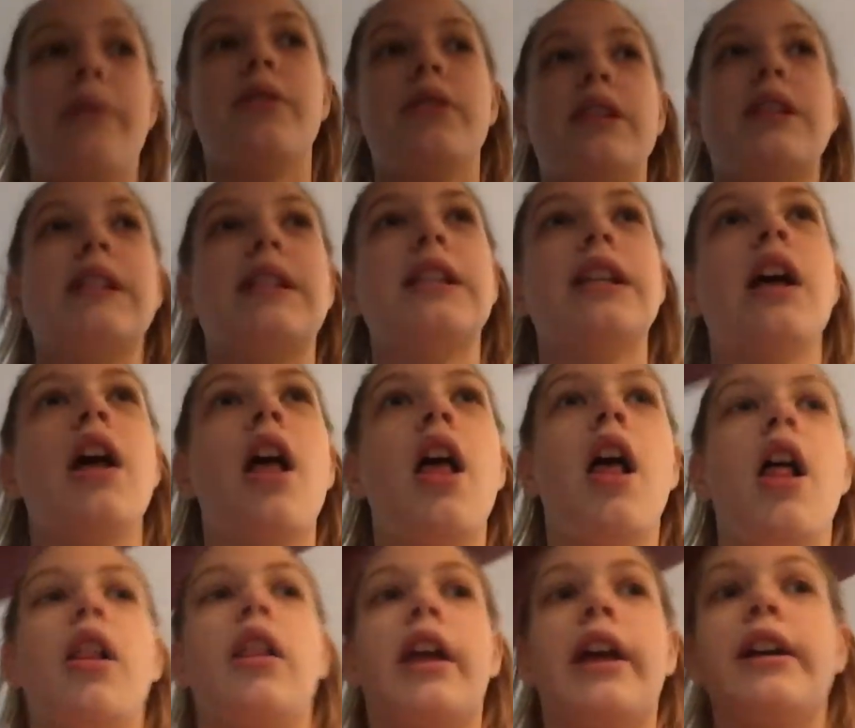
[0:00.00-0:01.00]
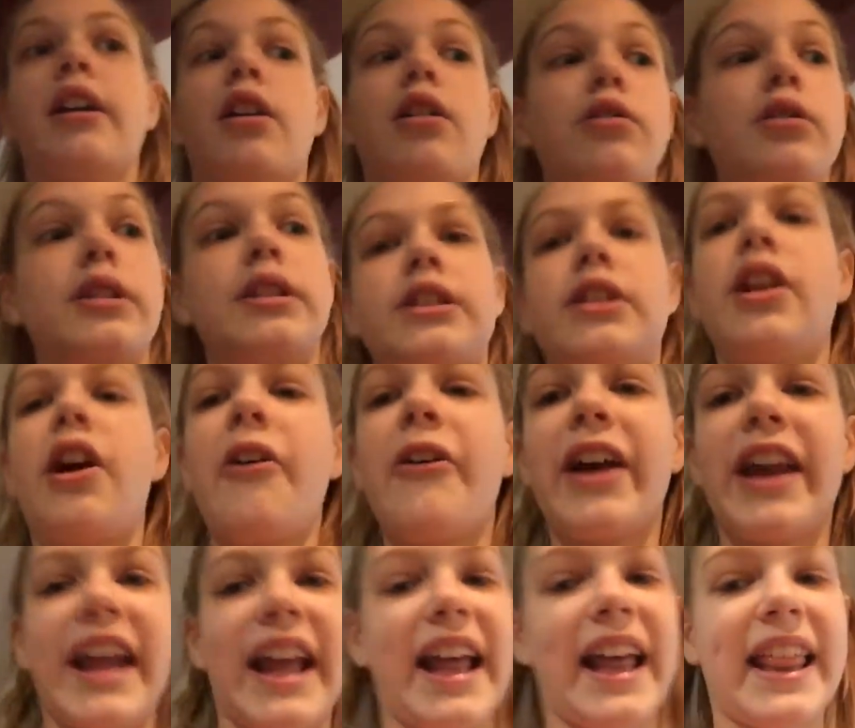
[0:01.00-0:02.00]
was like, oh, it's
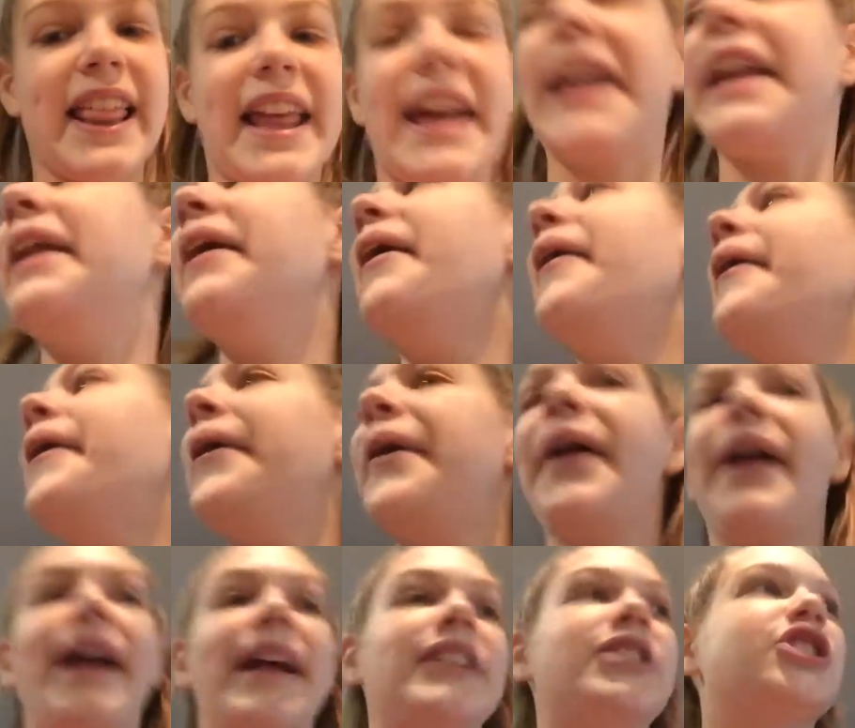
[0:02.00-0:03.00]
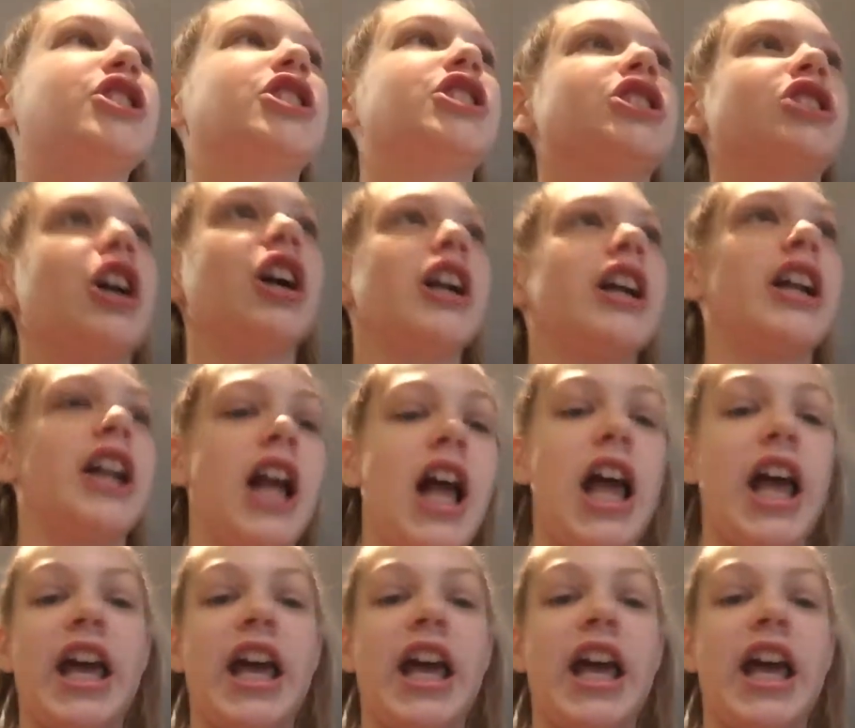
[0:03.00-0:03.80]
snowing, and then it's just started.